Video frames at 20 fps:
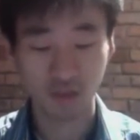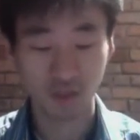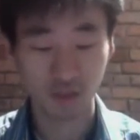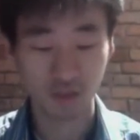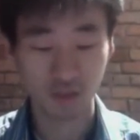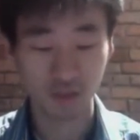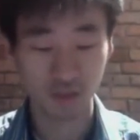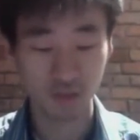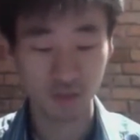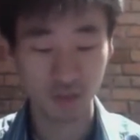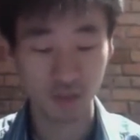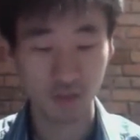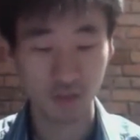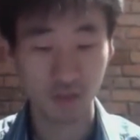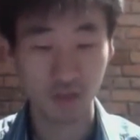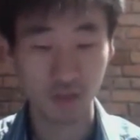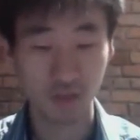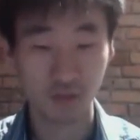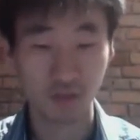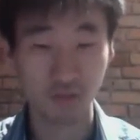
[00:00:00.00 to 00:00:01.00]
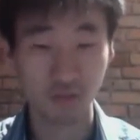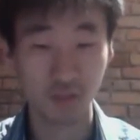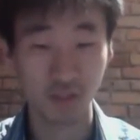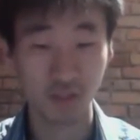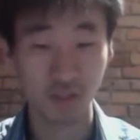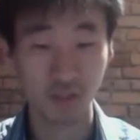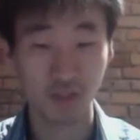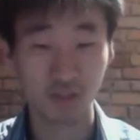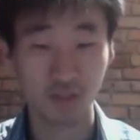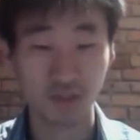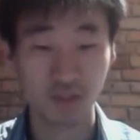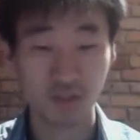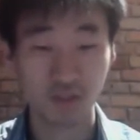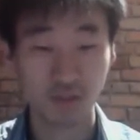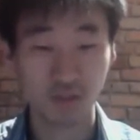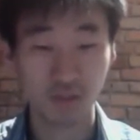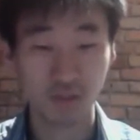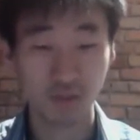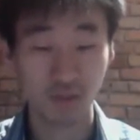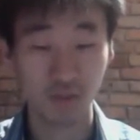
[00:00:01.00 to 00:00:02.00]
especially because to me it is
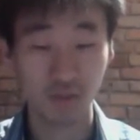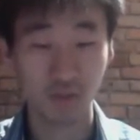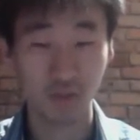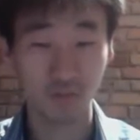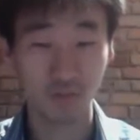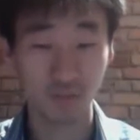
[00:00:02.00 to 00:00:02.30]
probably